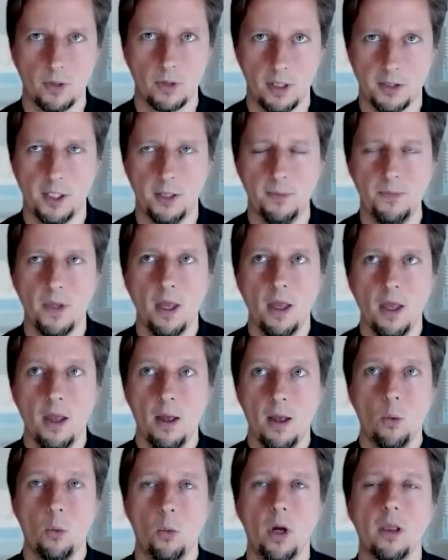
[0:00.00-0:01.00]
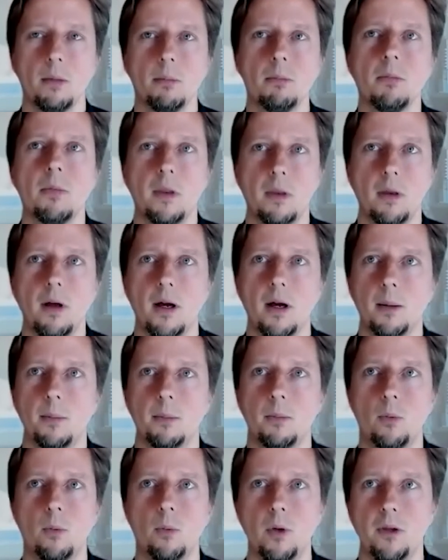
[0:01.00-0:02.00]
See, well,
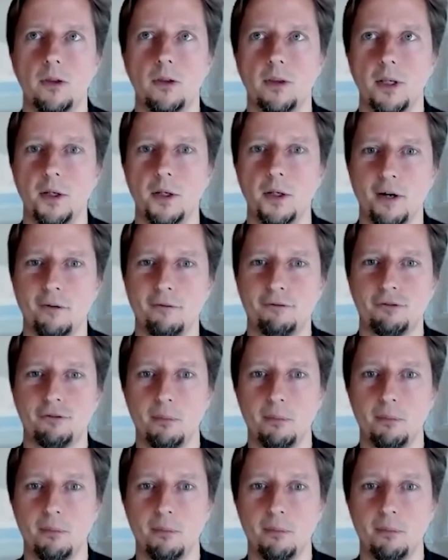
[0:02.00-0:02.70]
with enough